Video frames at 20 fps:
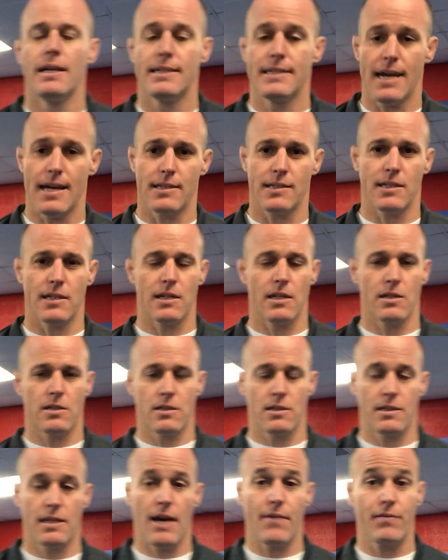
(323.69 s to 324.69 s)
Testing
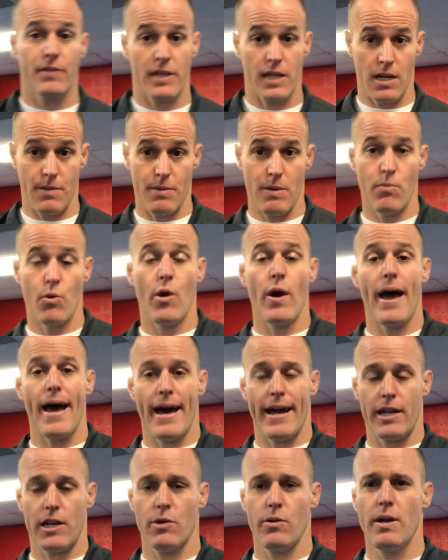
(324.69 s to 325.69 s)
is definitely gonna be more
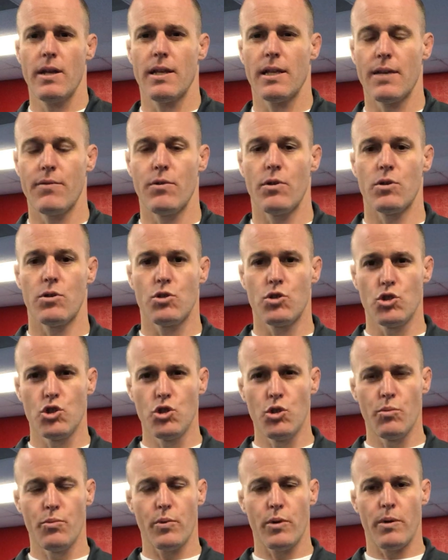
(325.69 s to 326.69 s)
accurate and give you a
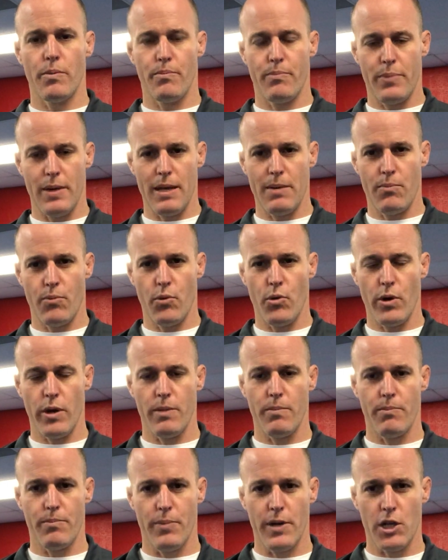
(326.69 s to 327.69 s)
super
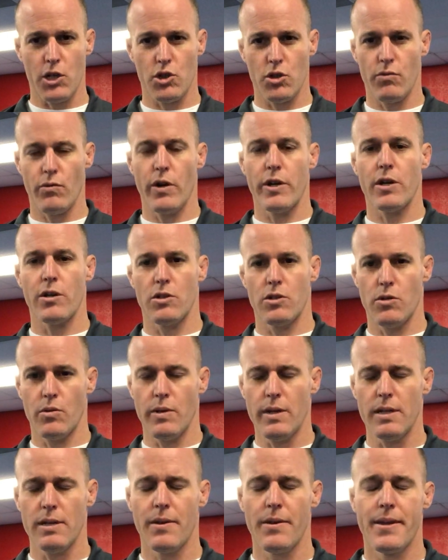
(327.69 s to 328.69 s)
pinpoint picture of what you're
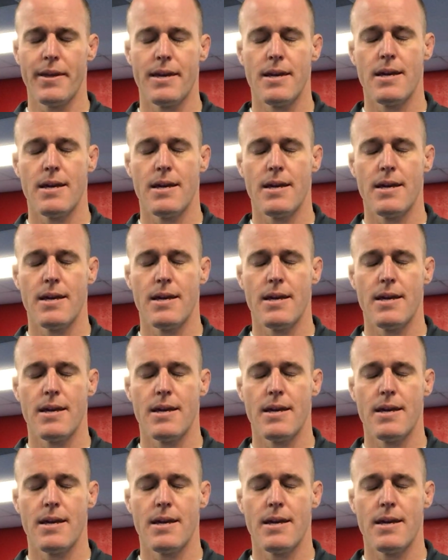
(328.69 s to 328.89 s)
doing.